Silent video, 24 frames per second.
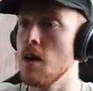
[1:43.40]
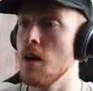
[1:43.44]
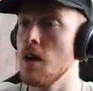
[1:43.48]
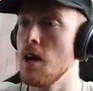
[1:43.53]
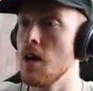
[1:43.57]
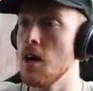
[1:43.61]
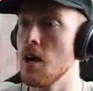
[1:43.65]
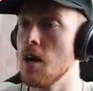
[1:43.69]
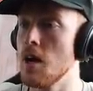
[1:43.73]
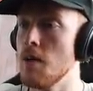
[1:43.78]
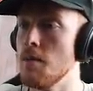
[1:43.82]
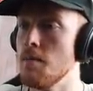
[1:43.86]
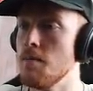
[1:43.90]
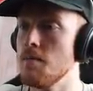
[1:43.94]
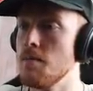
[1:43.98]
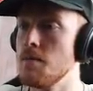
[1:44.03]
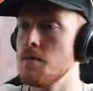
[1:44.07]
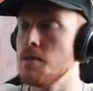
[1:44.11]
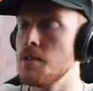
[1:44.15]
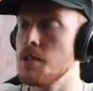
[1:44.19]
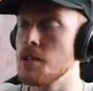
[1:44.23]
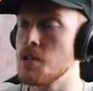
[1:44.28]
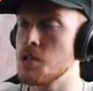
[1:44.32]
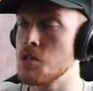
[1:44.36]
Um,
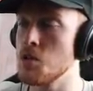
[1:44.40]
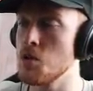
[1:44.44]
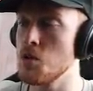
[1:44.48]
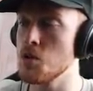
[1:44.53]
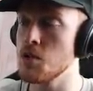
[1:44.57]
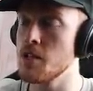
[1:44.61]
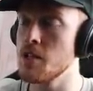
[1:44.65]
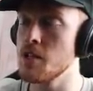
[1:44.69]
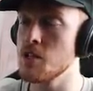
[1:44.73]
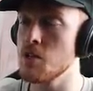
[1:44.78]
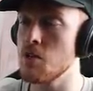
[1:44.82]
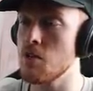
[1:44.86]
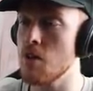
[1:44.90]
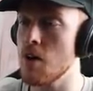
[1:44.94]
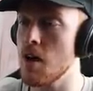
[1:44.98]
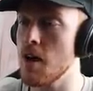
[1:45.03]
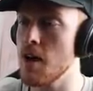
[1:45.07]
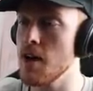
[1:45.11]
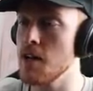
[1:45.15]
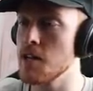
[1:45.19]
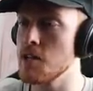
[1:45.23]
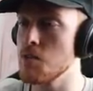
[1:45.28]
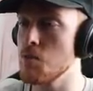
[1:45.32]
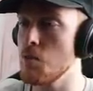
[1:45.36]
the distortion is
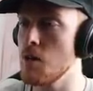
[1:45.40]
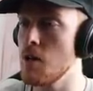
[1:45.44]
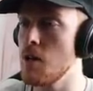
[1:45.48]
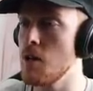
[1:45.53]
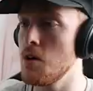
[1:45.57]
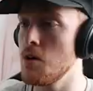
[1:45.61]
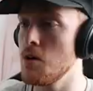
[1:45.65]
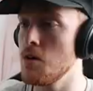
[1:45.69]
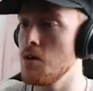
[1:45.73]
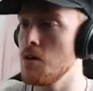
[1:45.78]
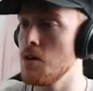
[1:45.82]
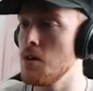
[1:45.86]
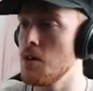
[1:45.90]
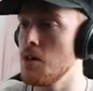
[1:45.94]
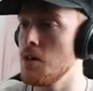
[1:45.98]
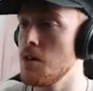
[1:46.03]
alright as well.